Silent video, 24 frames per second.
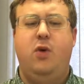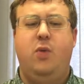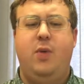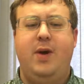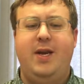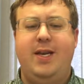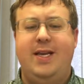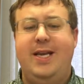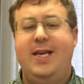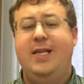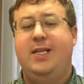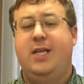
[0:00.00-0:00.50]

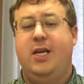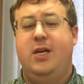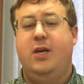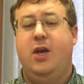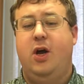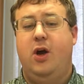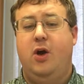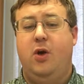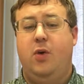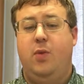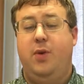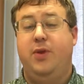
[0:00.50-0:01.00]
we need to
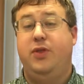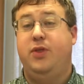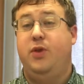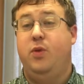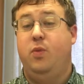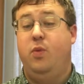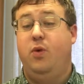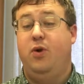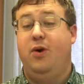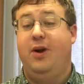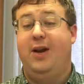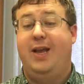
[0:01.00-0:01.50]
know what
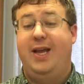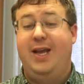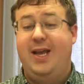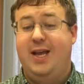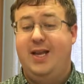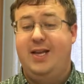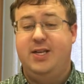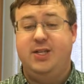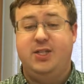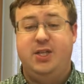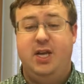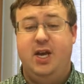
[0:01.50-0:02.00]
the word
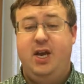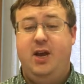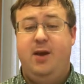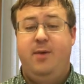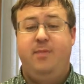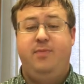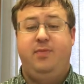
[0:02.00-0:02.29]
is,